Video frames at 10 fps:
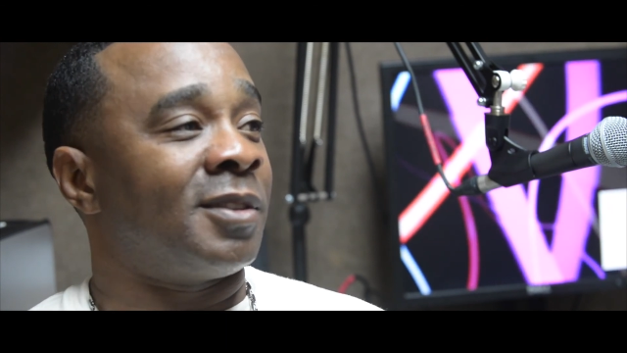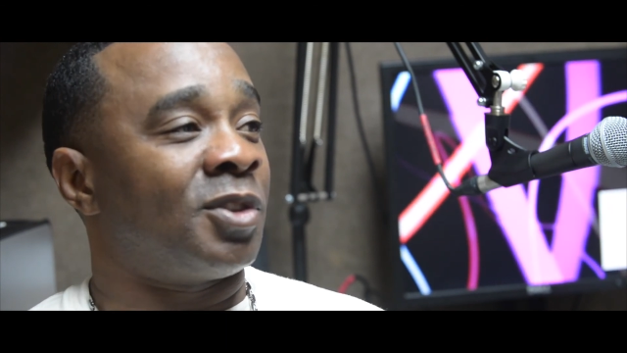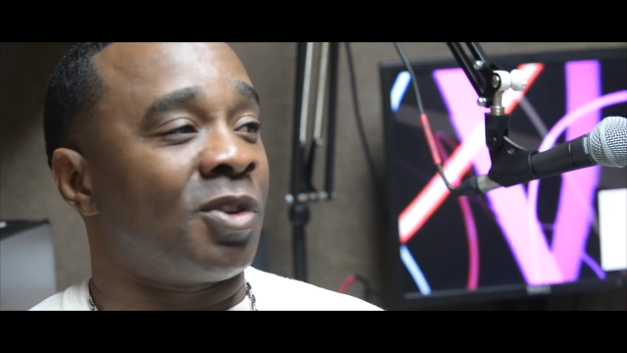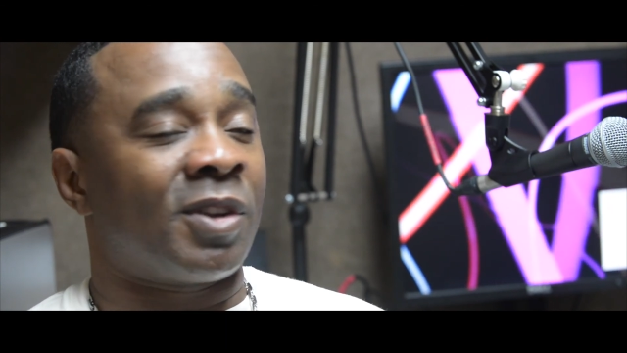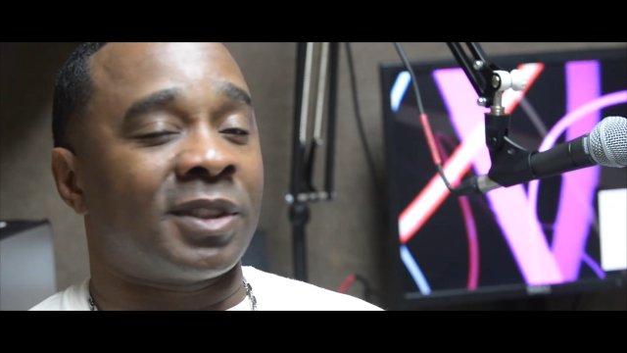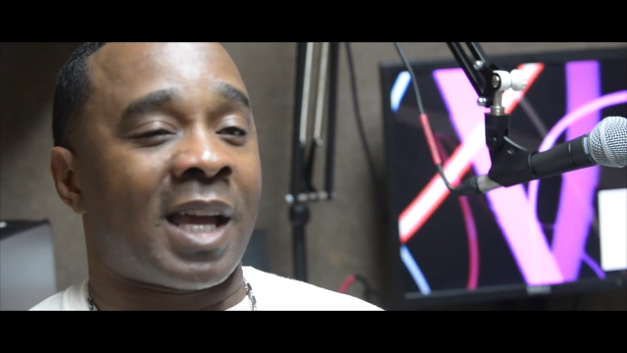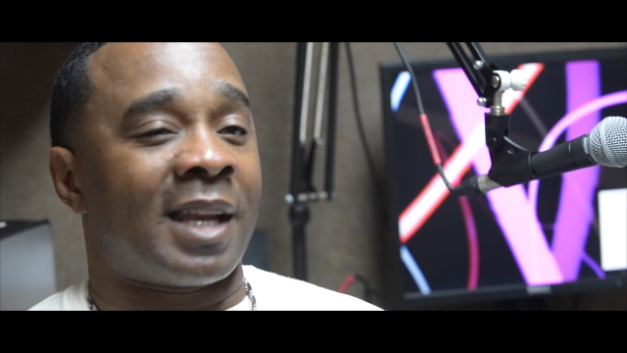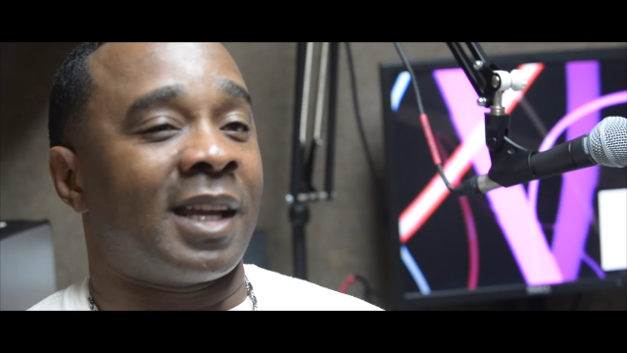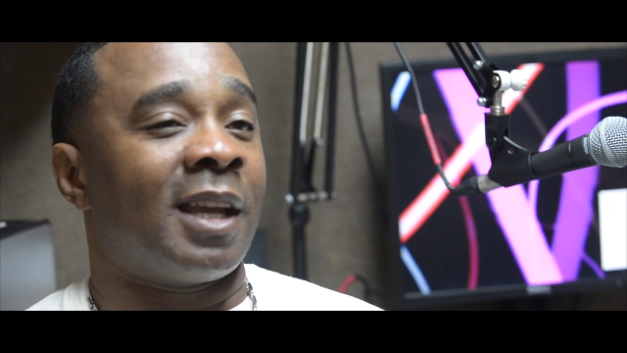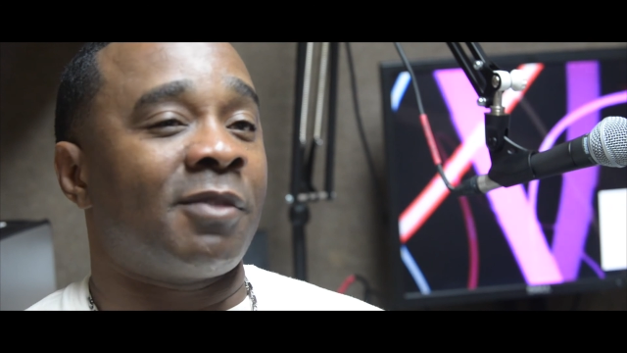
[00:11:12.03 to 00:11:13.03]
and George
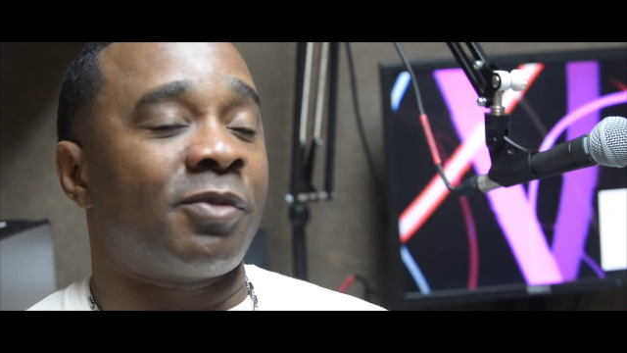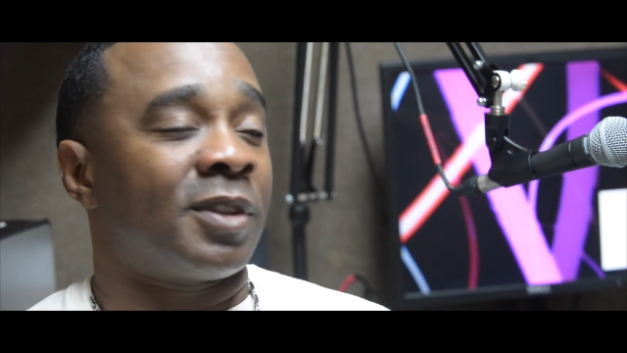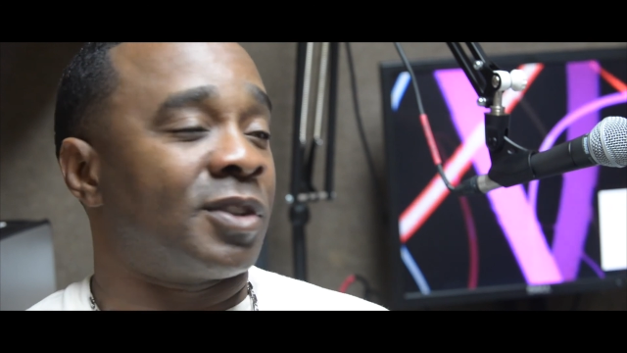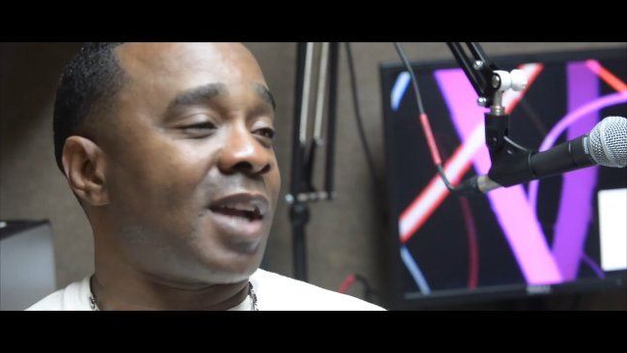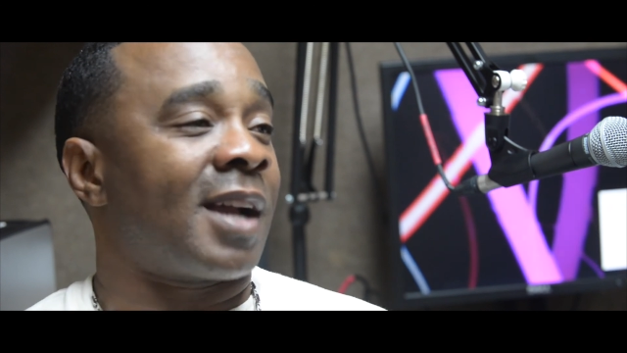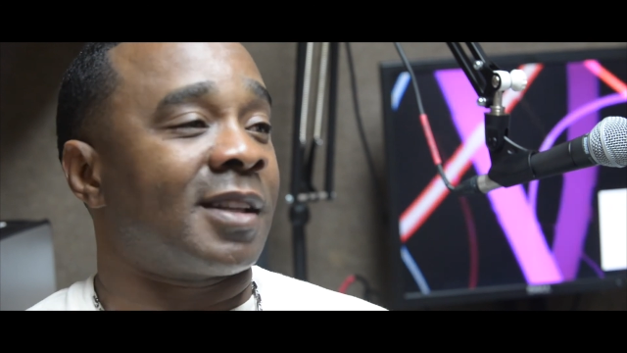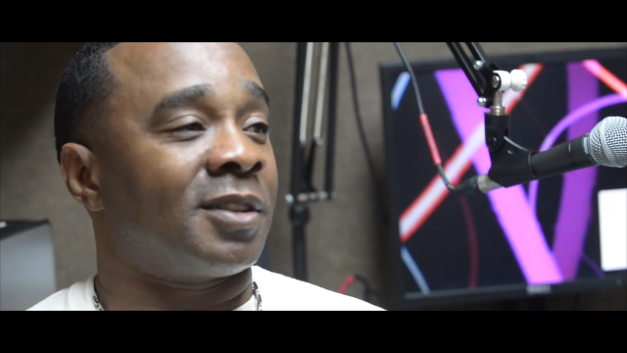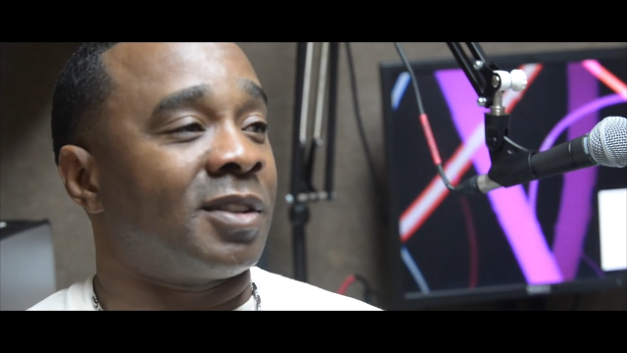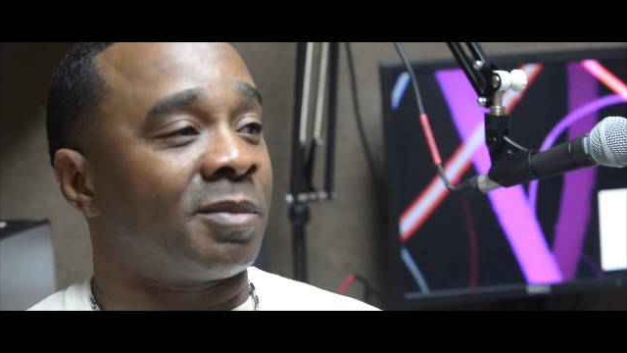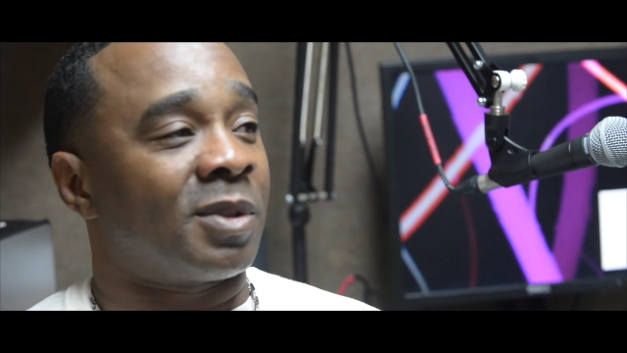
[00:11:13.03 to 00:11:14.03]
got a handful of
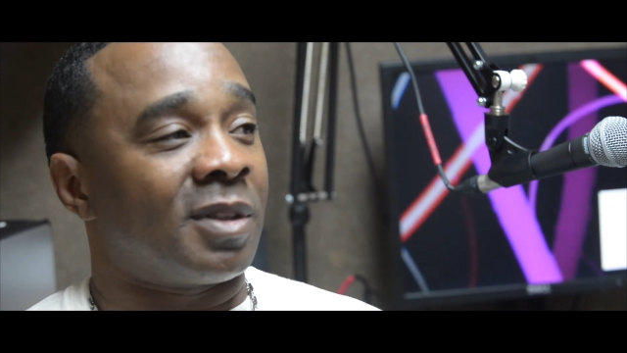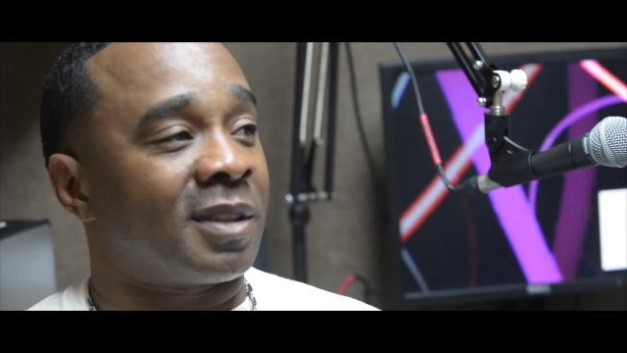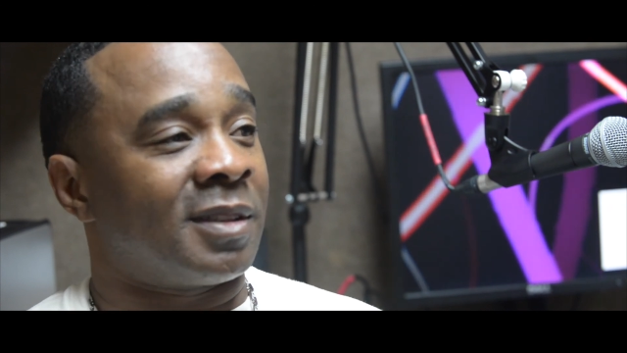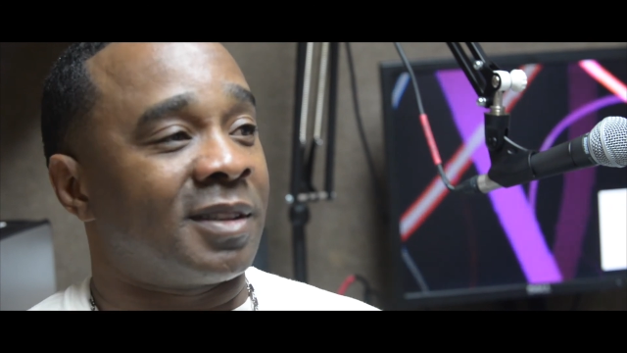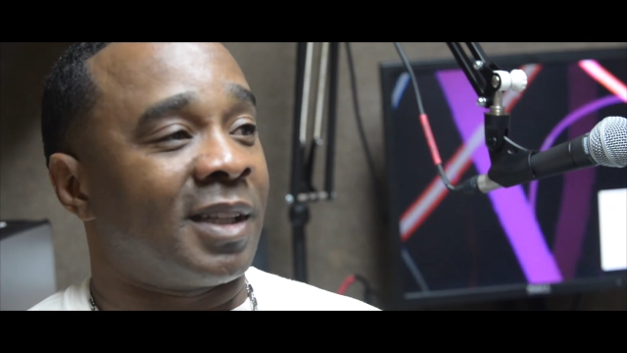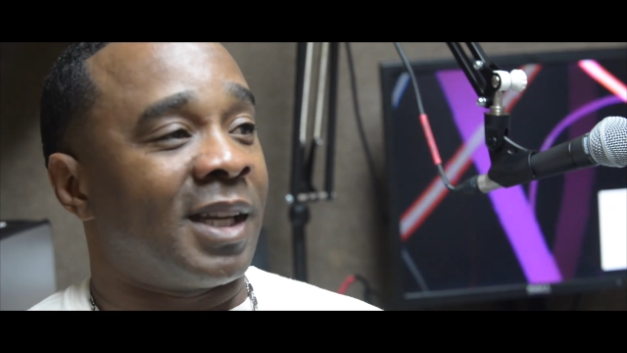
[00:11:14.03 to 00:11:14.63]
chocolate chip cookies,